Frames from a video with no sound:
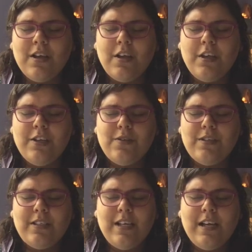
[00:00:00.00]
you
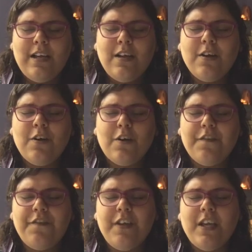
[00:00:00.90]
see or
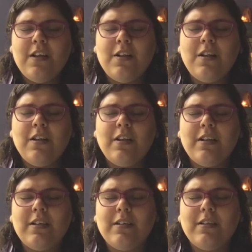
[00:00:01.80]
feel
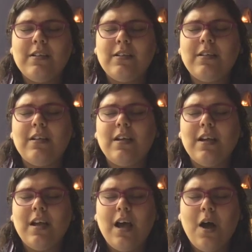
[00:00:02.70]

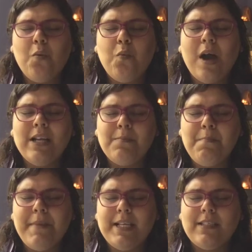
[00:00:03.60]
a white
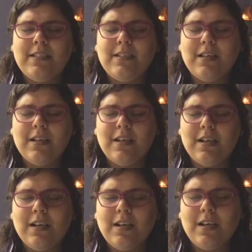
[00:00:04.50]
mist
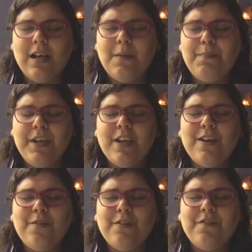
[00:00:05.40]

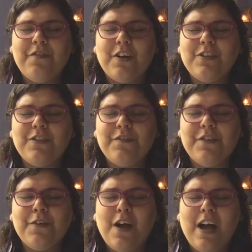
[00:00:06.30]
appear in front of
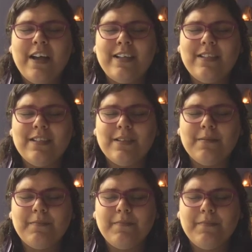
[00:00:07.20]
your eyes,
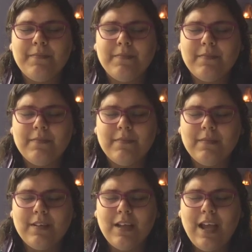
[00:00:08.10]

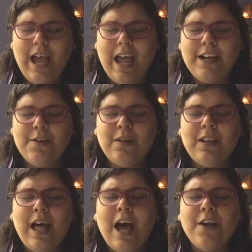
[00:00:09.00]
and you
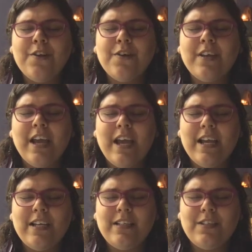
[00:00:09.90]
allow your
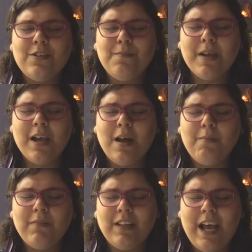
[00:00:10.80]
gaze to
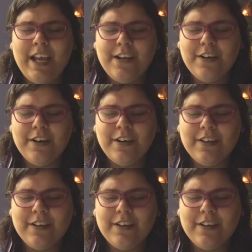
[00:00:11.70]
become lighter